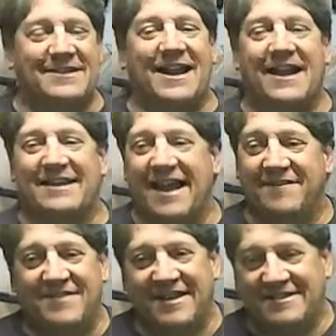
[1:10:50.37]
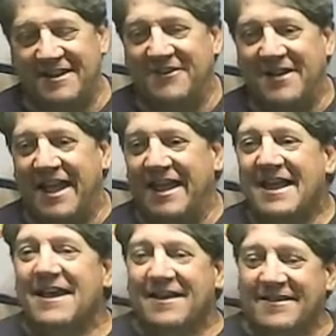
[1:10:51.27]
And I said, okay,
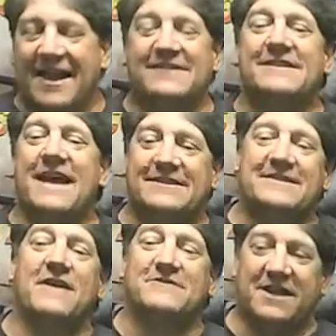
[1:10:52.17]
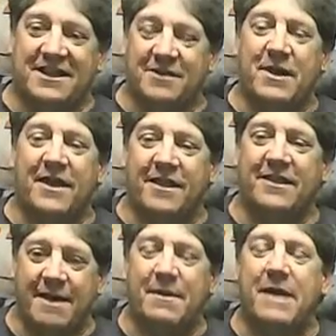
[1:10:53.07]
that sounds like you have,
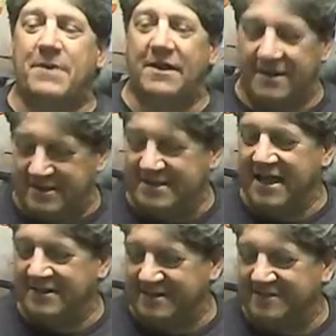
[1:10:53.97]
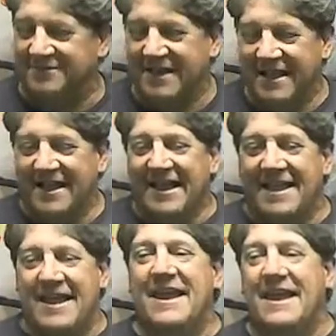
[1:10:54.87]
that might be a little excessive.
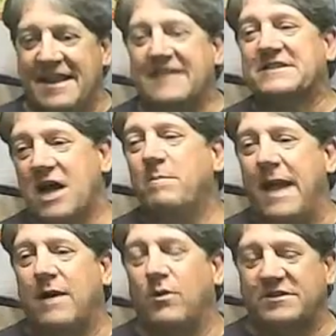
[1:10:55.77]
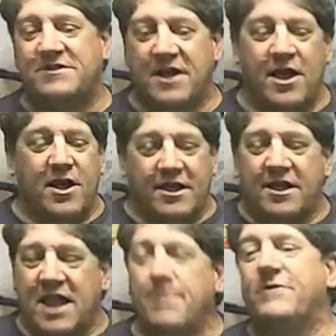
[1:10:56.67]
And his comeback was
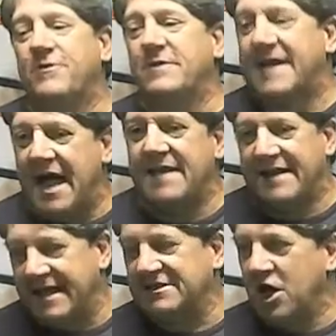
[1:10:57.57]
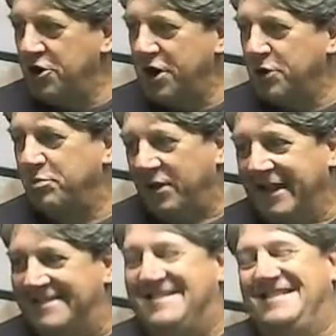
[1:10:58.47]
coming from the guy that has 100
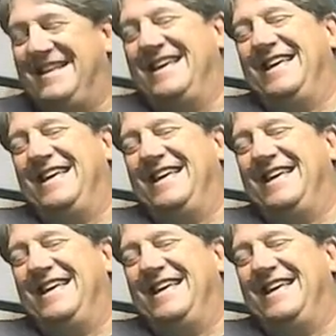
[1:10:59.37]
airplanes.